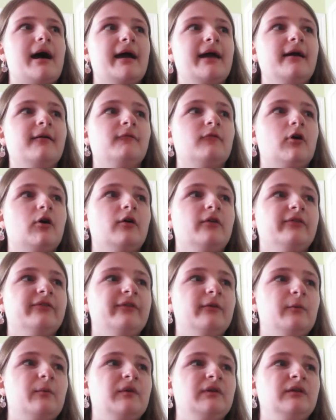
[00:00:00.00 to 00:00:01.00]
I have
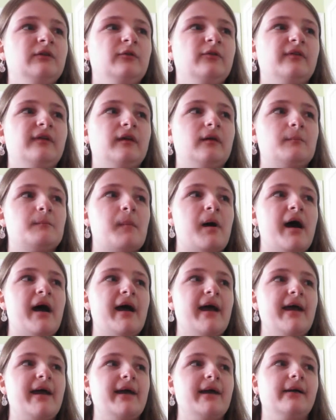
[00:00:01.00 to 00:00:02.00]
also been using
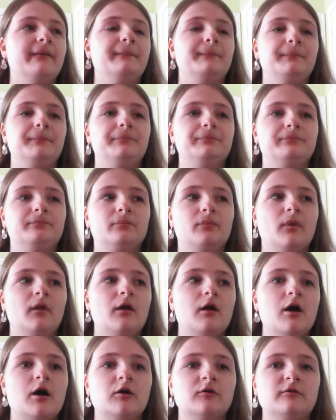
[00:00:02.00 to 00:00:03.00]
my
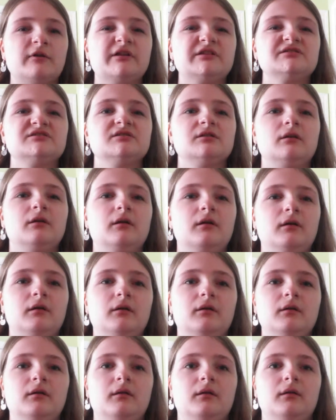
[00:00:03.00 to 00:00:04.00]

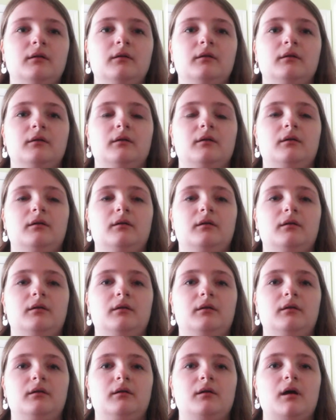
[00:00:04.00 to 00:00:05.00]
original
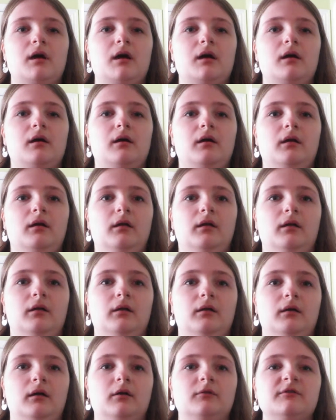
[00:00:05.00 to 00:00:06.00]

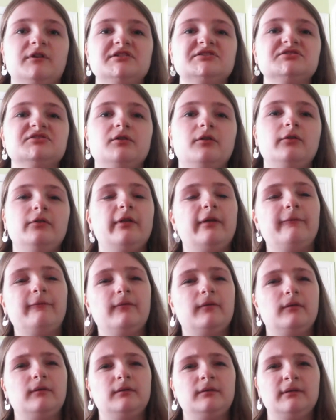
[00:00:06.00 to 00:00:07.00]
uh, original lip
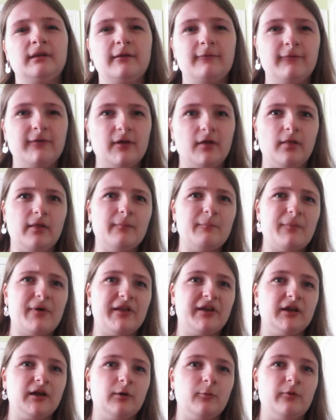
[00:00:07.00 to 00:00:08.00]
Nivea lip
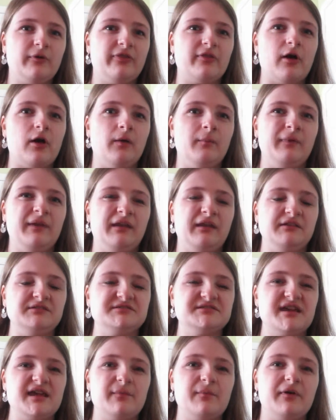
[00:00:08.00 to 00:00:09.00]
butter with almond
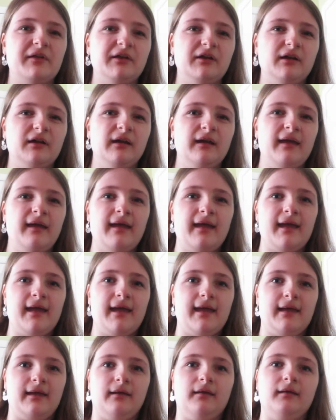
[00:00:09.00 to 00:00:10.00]
and shea butter,
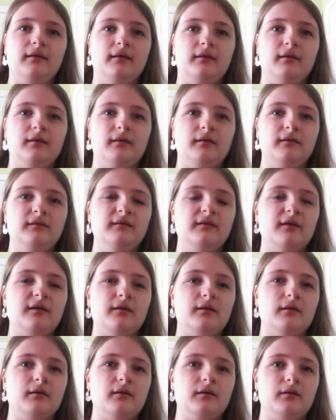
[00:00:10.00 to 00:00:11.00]
and
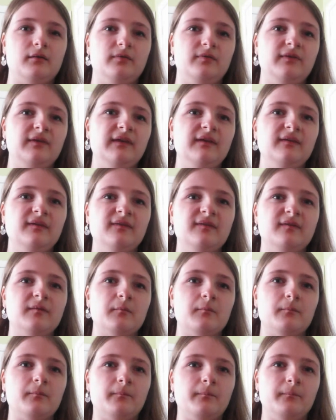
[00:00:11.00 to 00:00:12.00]
these,
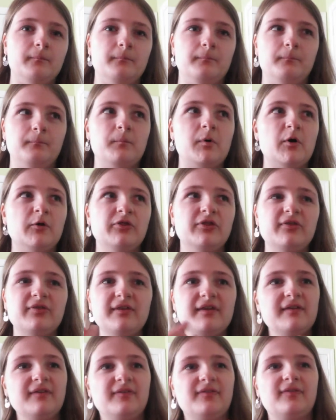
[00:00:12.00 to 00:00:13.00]
both of
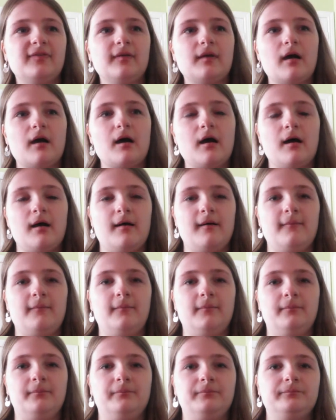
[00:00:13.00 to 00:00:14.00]
these
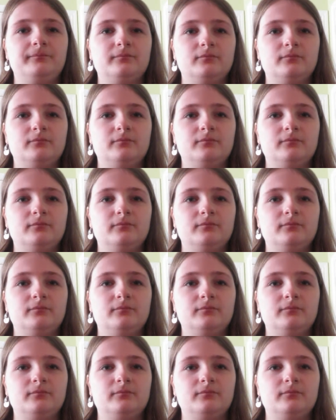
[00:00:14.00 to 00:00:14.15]
um,